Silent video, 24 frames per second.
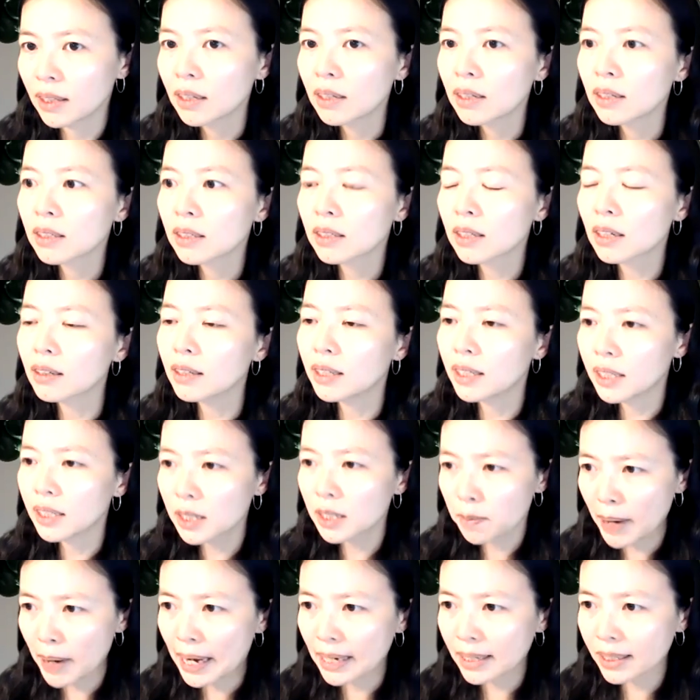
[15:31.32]
So it is
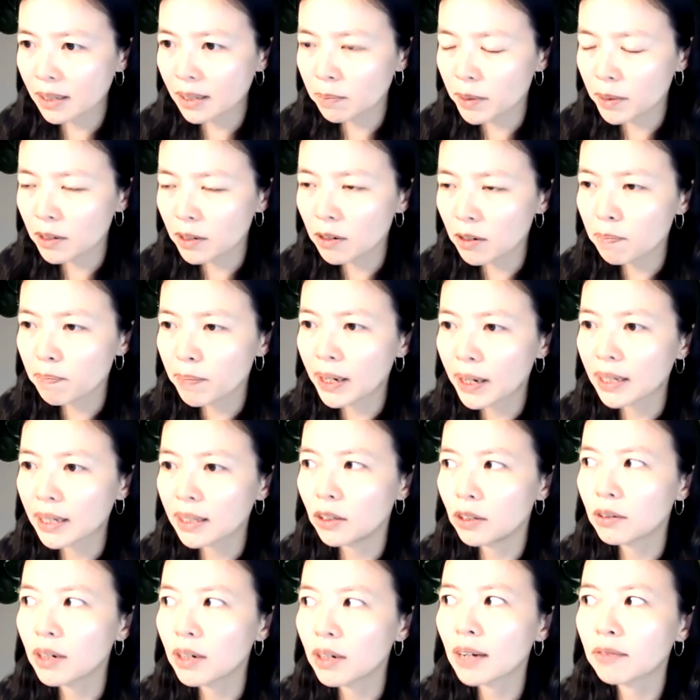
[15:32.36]
possible, but
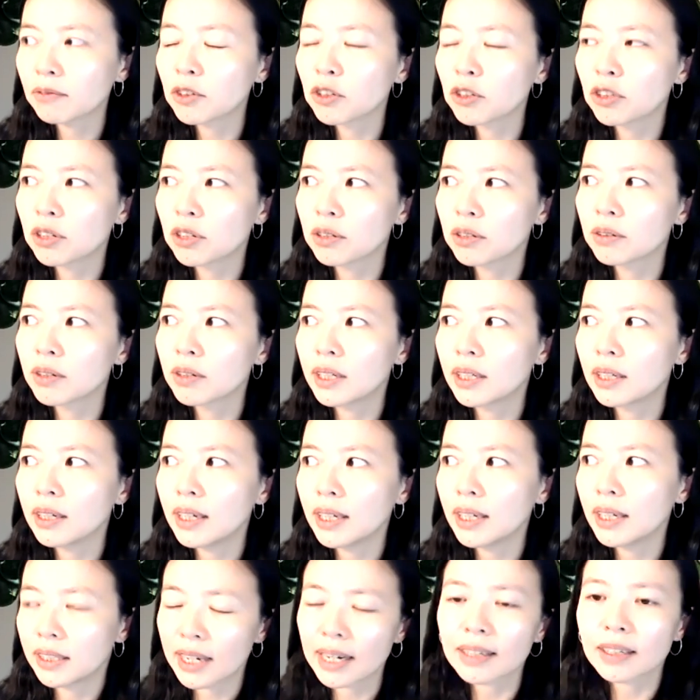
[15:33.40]
you have to do it
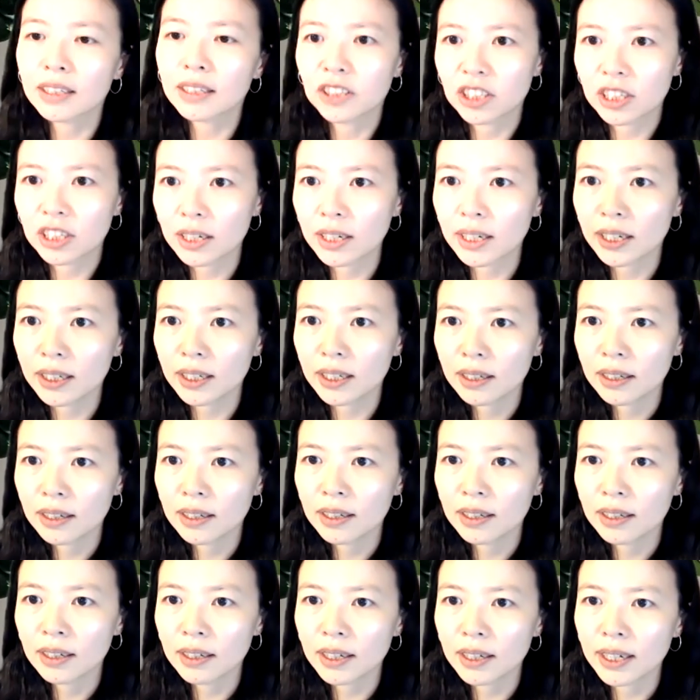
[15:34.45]
intelligently.
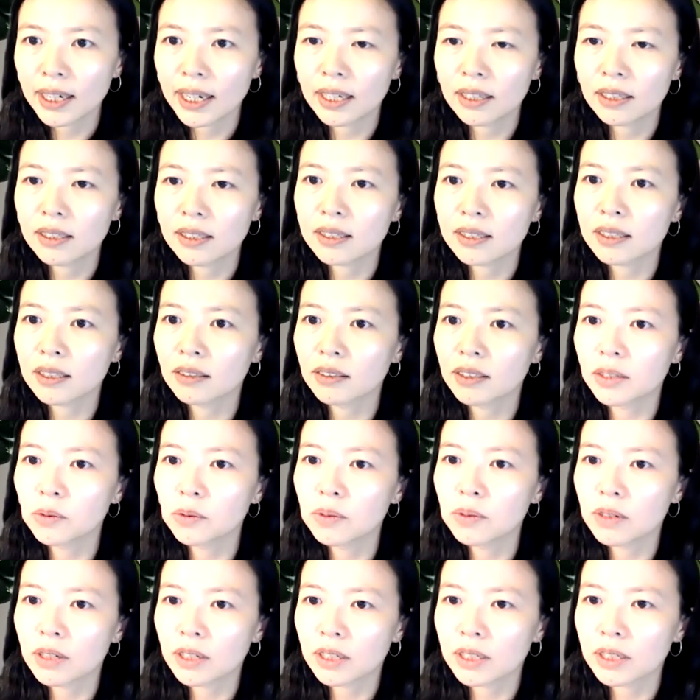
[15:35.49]
And so the
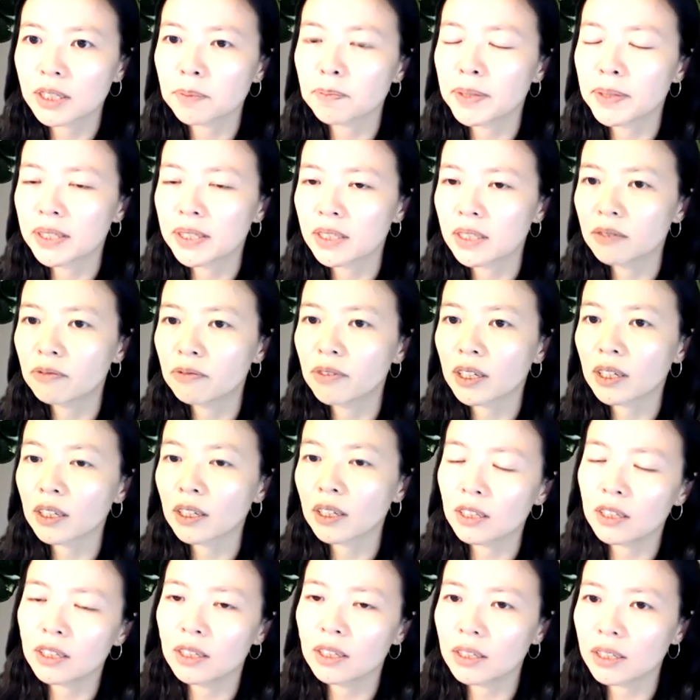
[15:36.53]
work
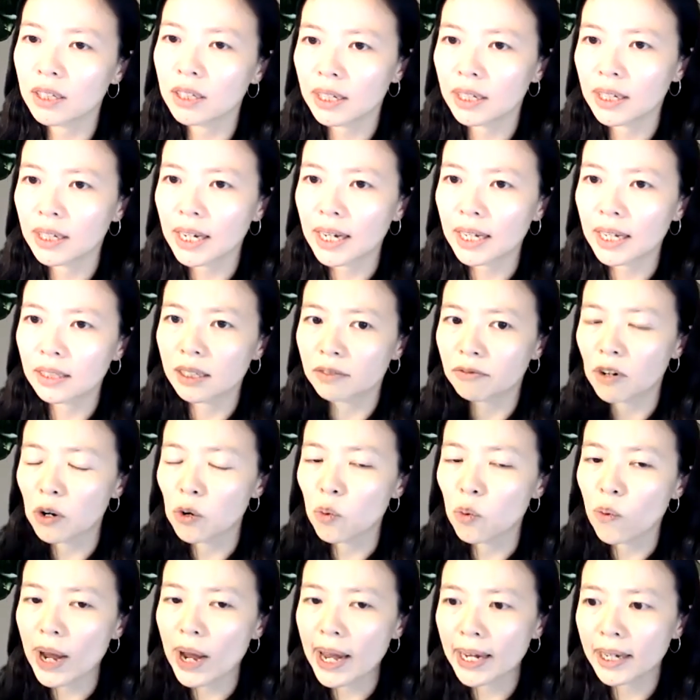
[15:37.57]
specifically looking at
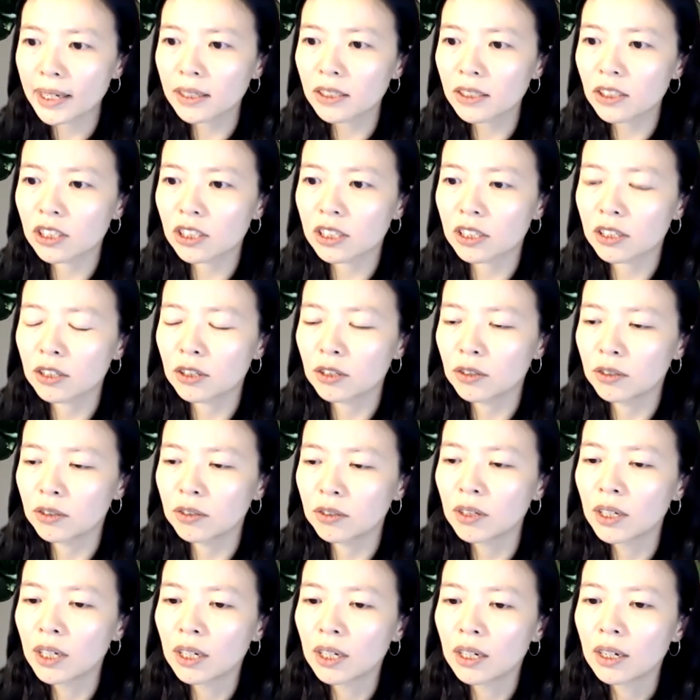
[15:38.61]
different ways to
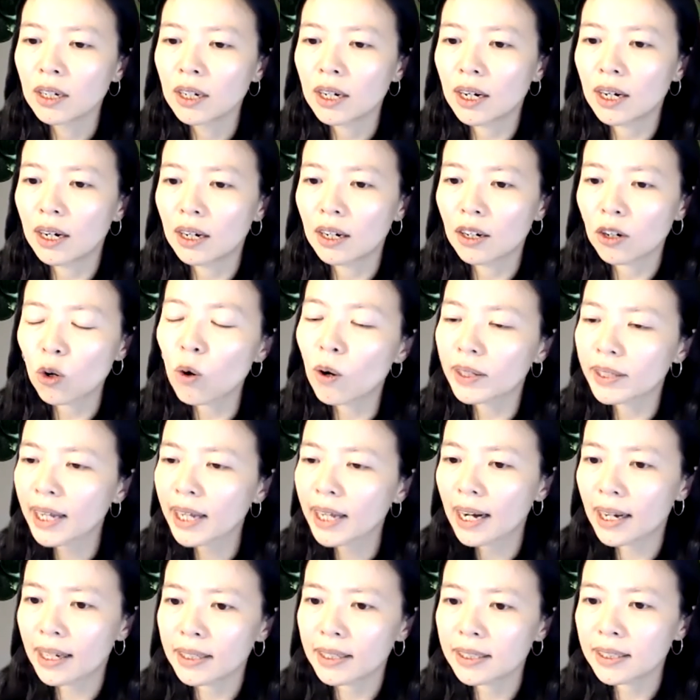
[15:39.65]

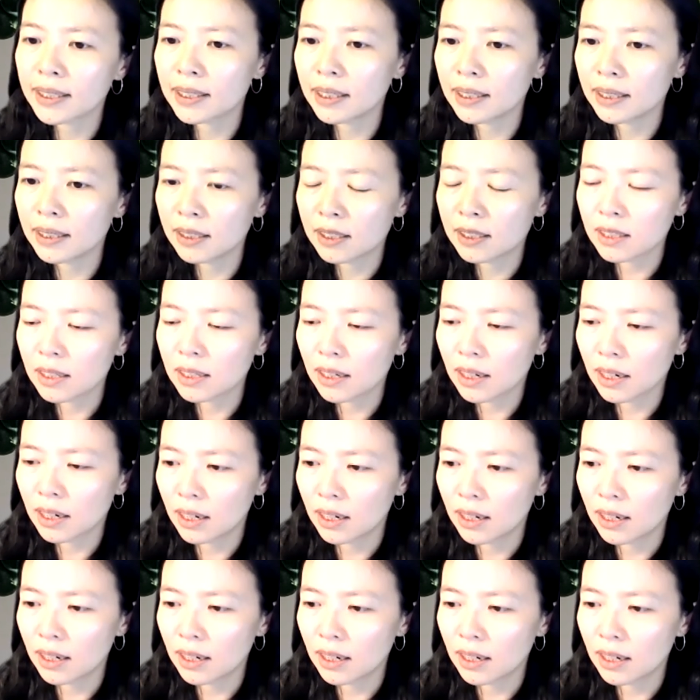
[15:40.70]
quantize these
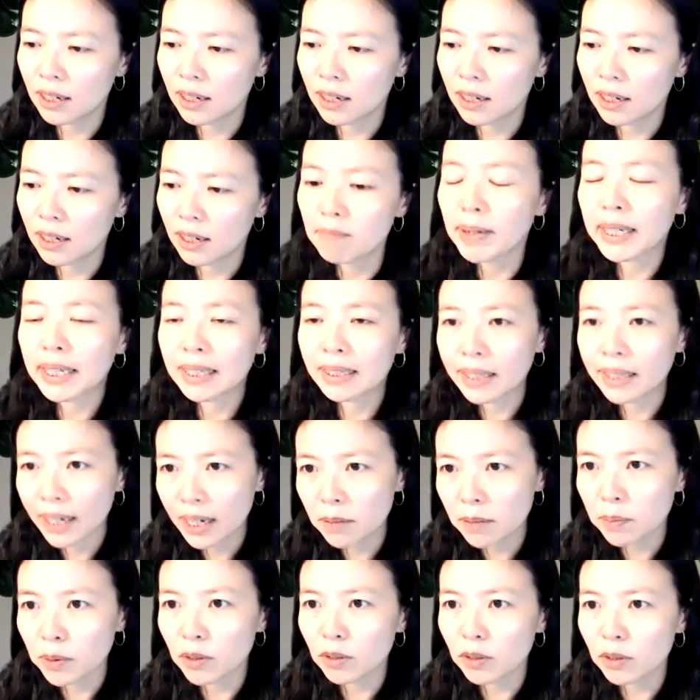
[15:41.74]
embedding
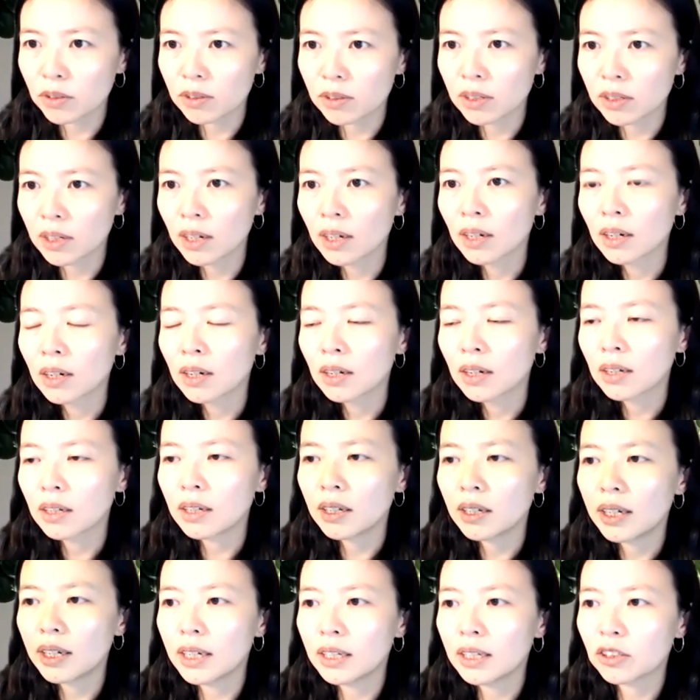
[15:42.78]
tables
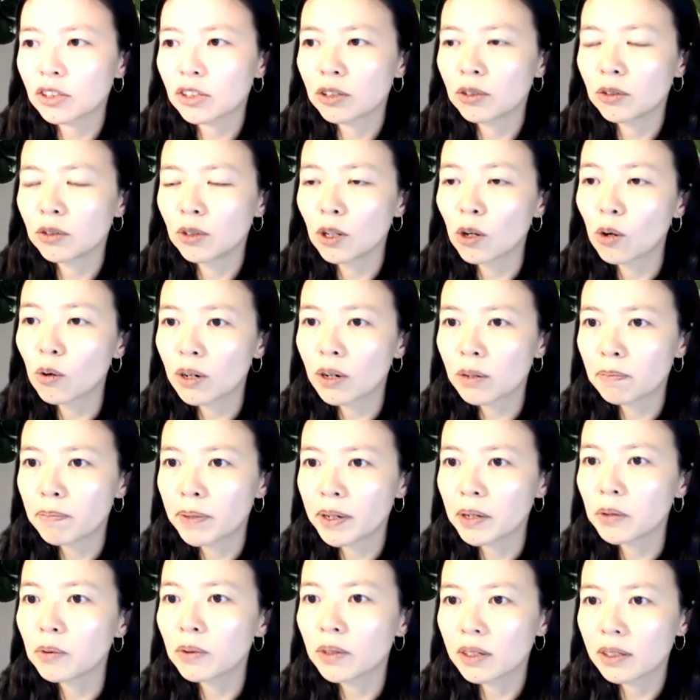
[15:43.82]
into lower
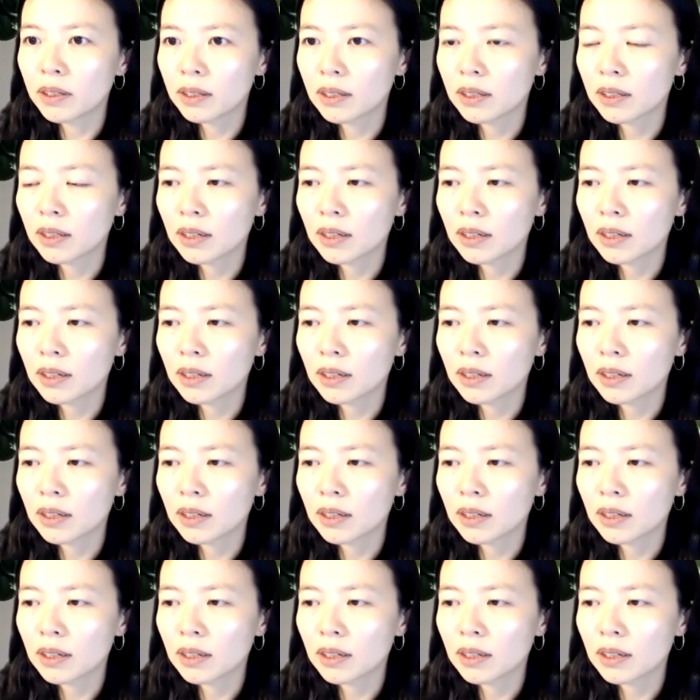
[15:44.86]
bit width.